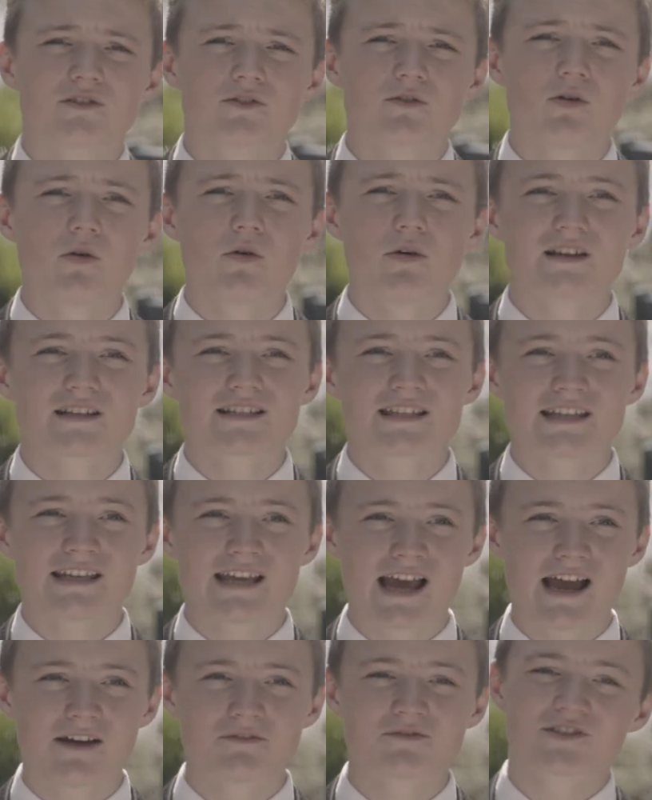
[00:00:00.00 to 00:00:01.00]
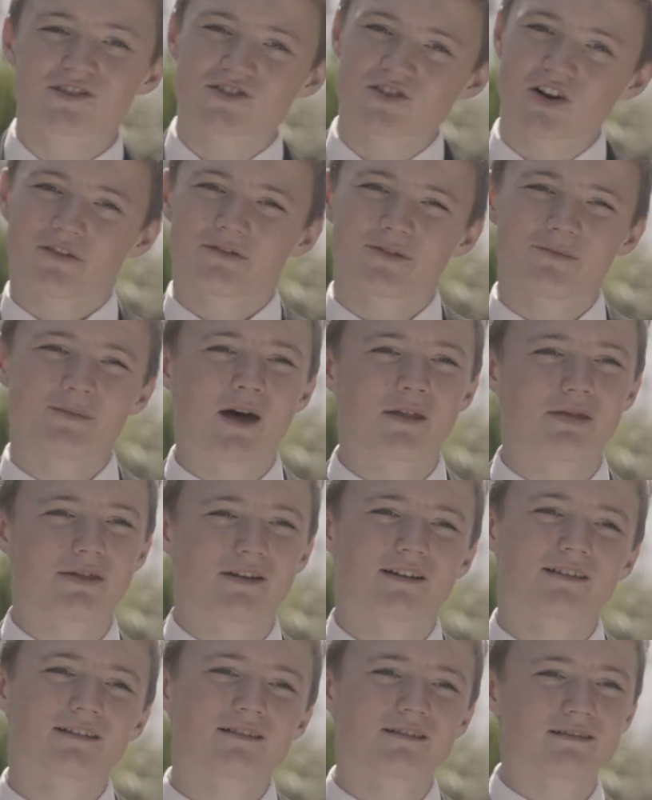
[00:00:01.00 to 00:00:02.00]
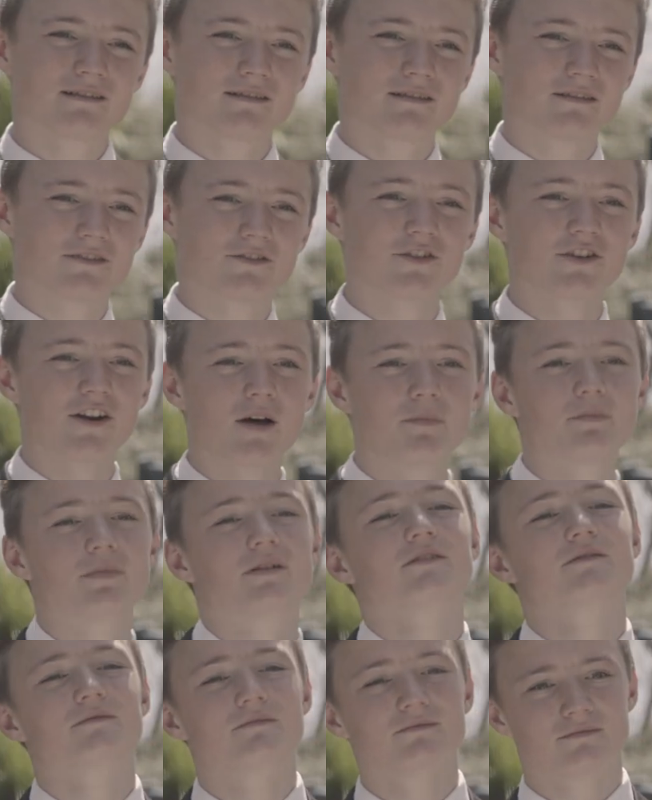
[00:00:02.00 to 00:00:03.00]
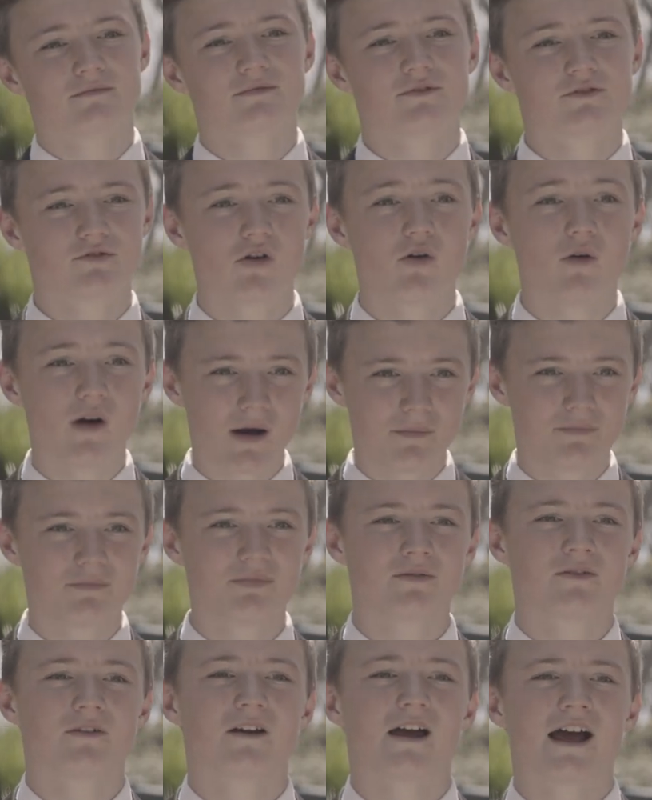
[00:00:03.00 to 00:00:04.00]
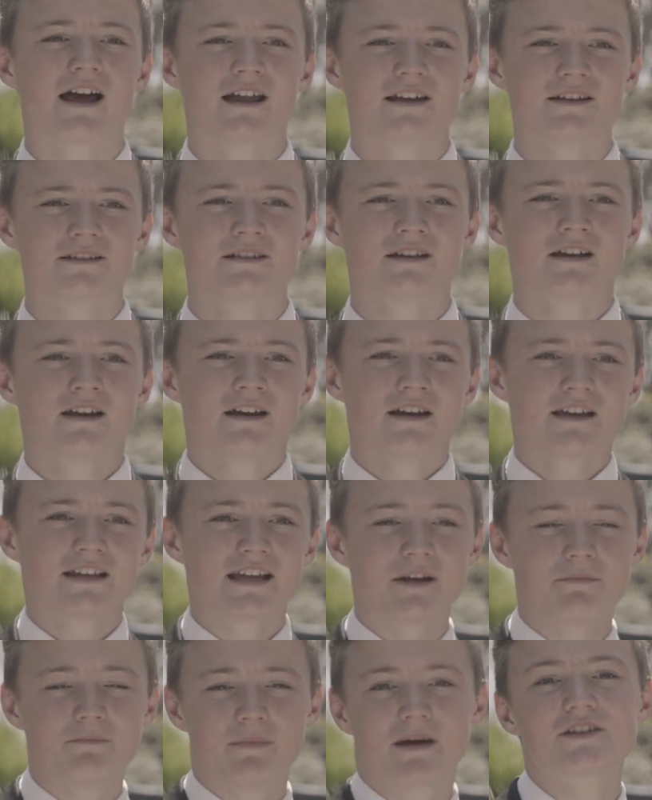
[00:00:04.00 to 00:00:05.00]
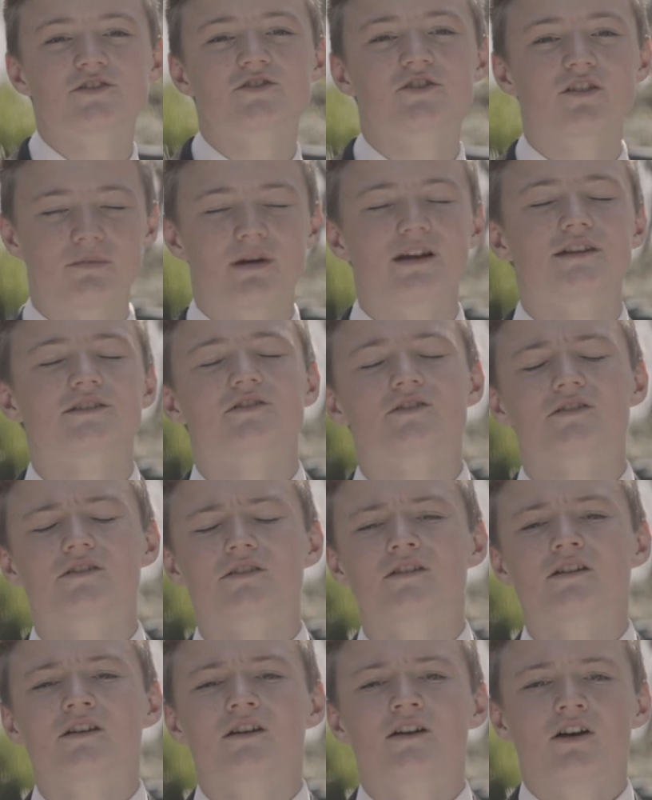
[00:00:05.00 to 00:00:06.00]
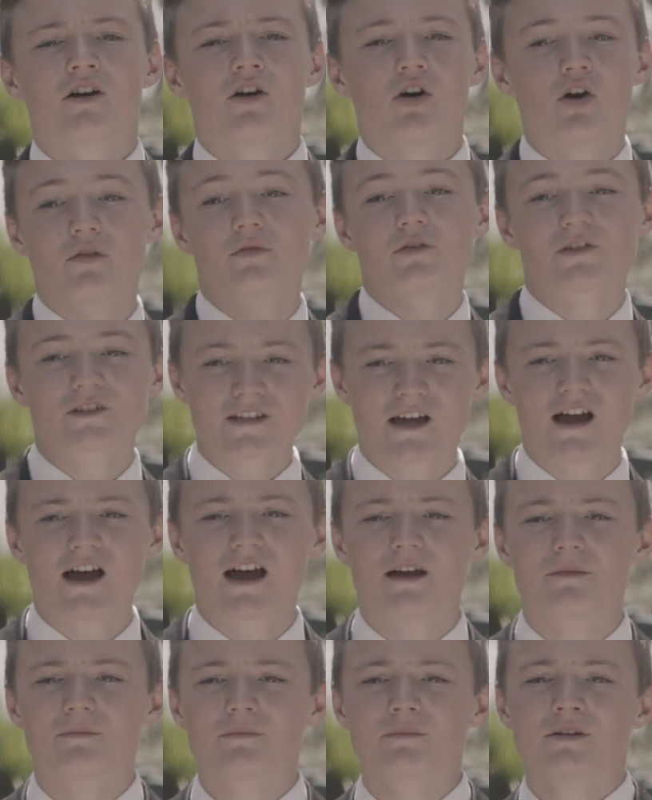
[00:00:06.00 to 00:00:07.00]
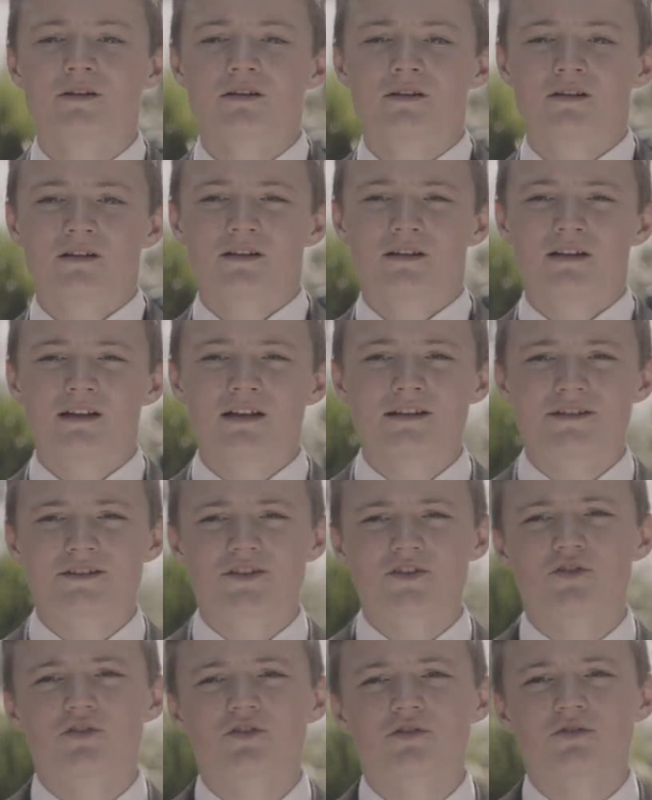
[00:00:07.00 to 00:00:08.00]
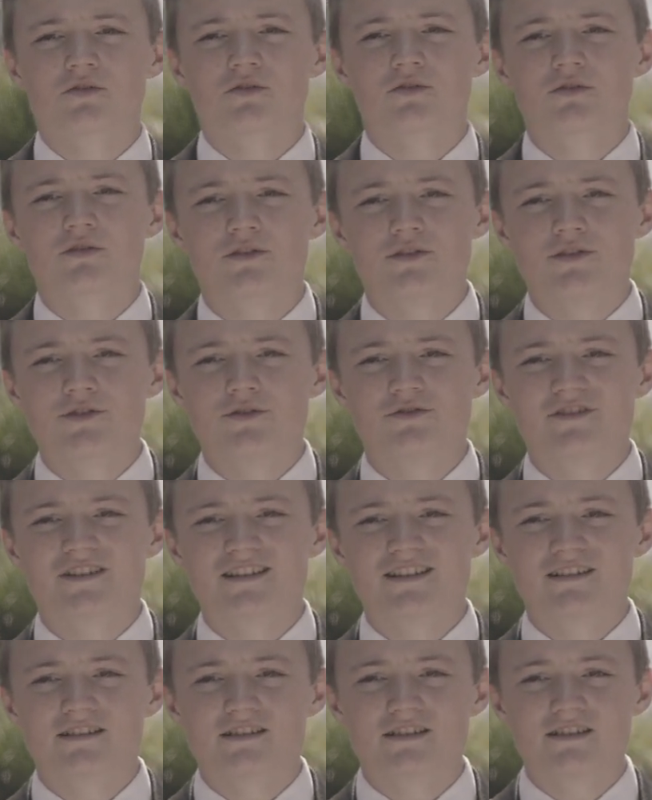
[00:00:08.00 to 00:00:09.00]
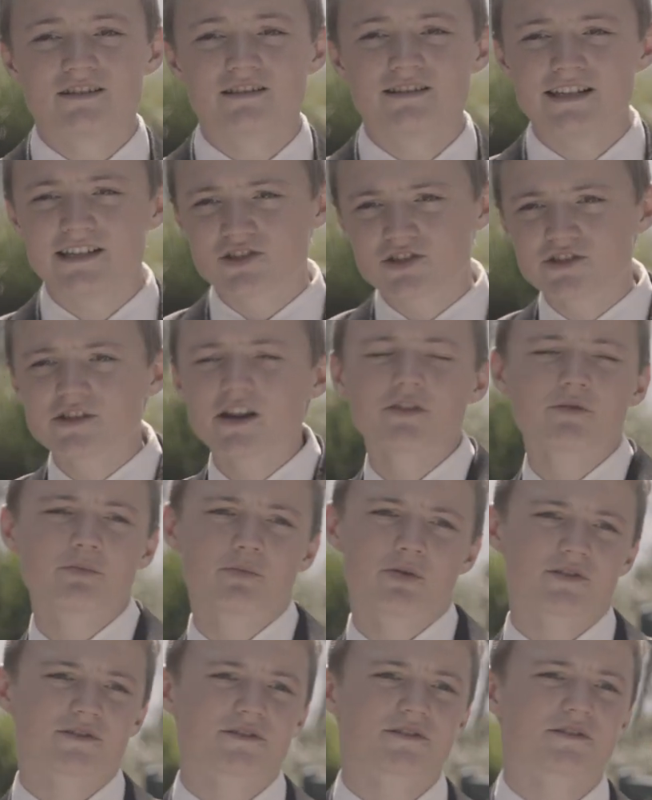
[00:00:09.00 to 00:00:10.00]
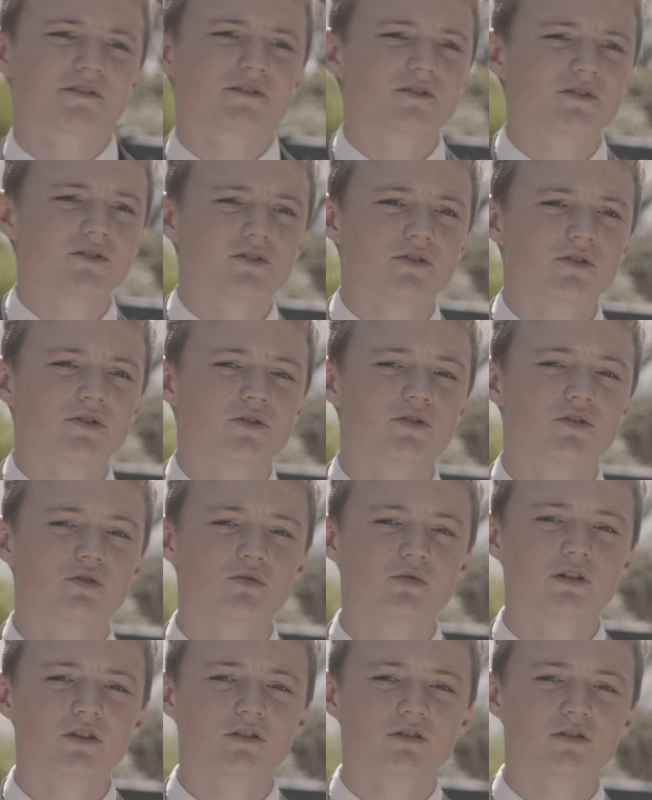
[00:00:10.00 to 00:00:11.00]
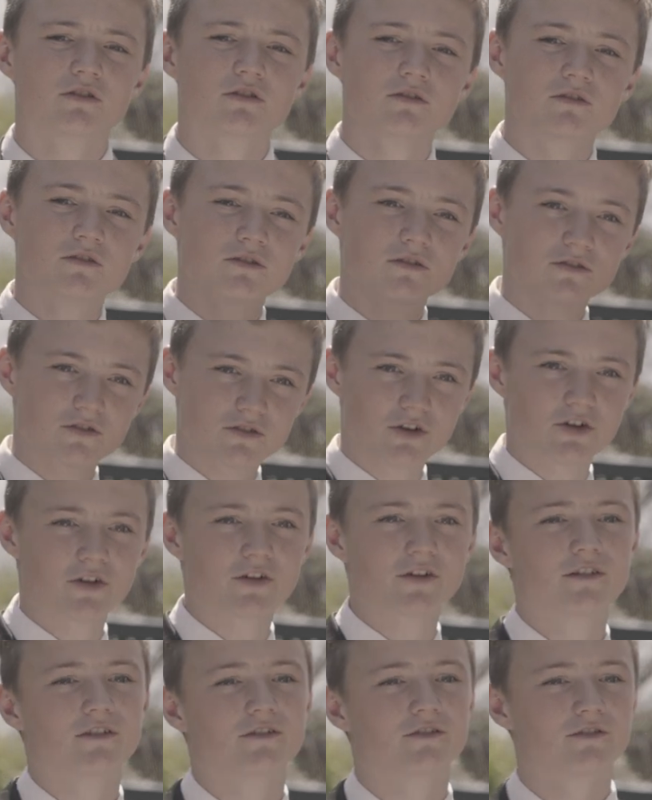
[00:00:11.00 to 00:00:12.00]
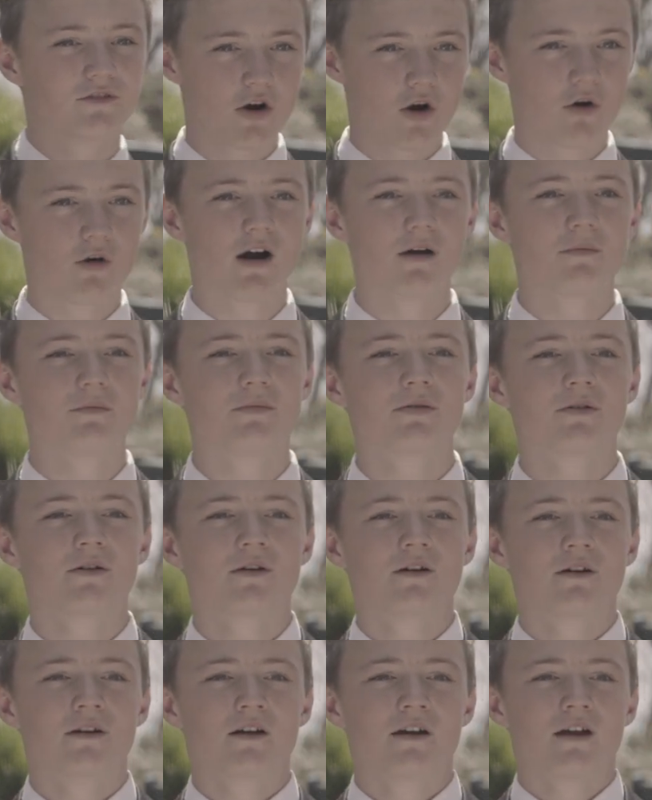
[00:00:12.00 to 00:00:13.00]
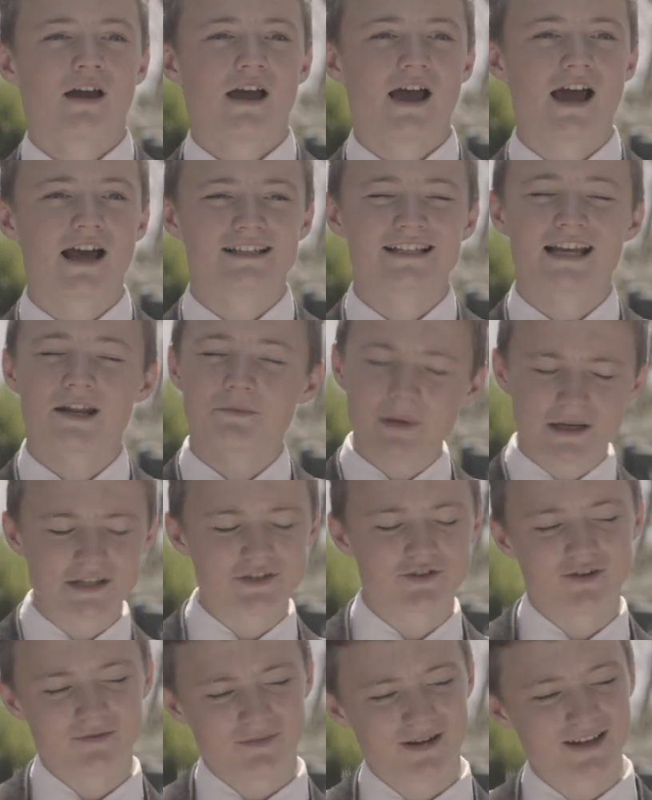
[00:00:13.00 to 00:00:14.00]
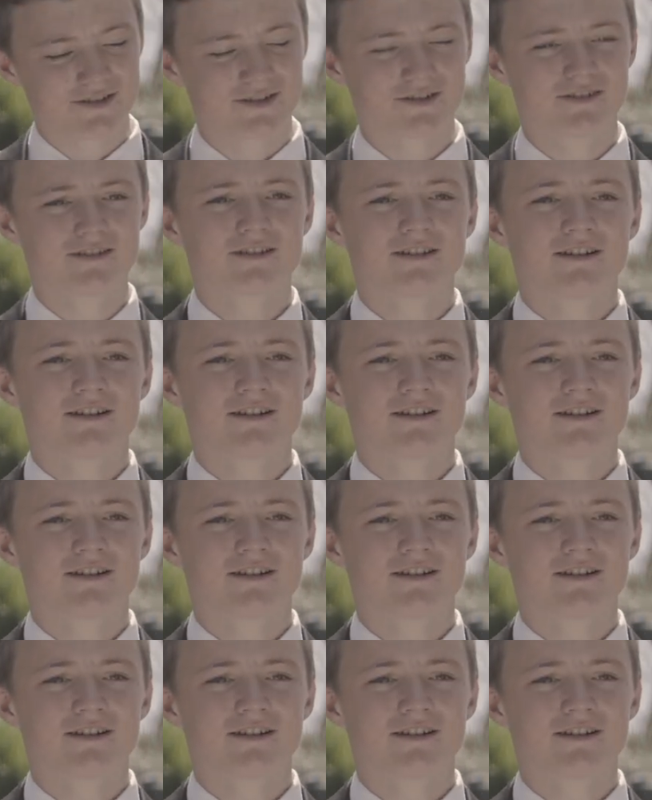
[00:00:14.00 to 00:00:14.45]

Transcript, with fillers: You always have to start from nothing, learn up and grow up and get better and better over time until you can teach another person who will learn, grow up, and get better and better.